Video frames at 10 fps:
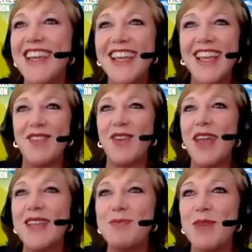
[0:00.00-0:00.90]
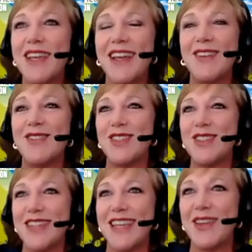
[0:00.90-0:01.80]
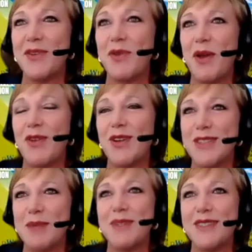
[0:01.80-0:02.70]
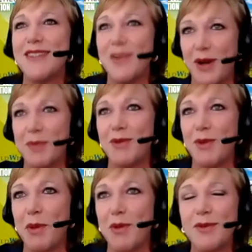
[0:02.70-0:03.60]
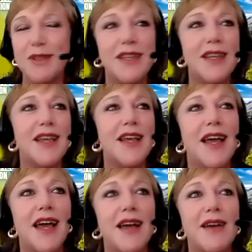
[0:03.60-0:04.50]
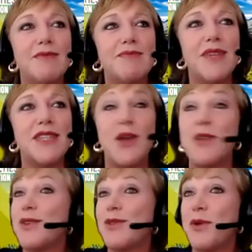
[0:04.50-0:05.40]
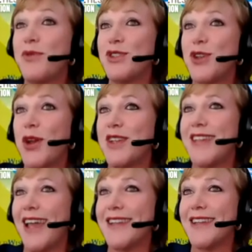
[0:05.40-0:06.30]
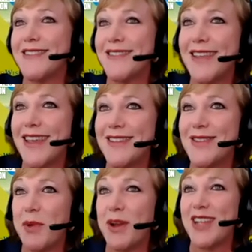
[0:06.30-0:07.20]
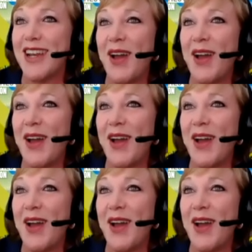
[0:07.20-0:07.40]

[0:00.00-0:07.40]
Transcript: if you ask me, I would just stay there forever, except it's incredibly remote. Um, it's also known for shark attacks, in case you wanted to